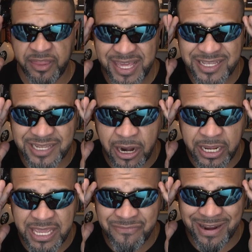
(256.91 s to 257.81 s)
these are
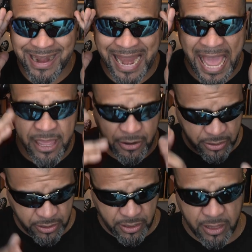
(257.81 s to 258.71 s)
even
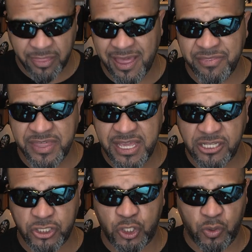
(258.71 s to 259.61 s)
lighter than
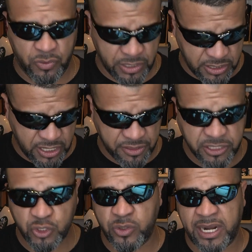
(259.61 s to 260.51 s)
these two, than the other
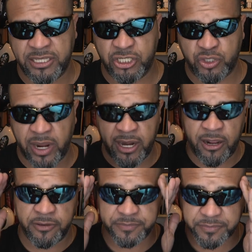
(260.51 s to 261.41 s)
two that I just tried
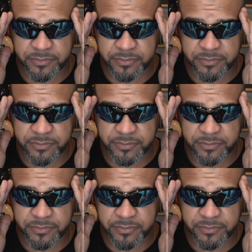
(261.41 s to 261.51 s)
on.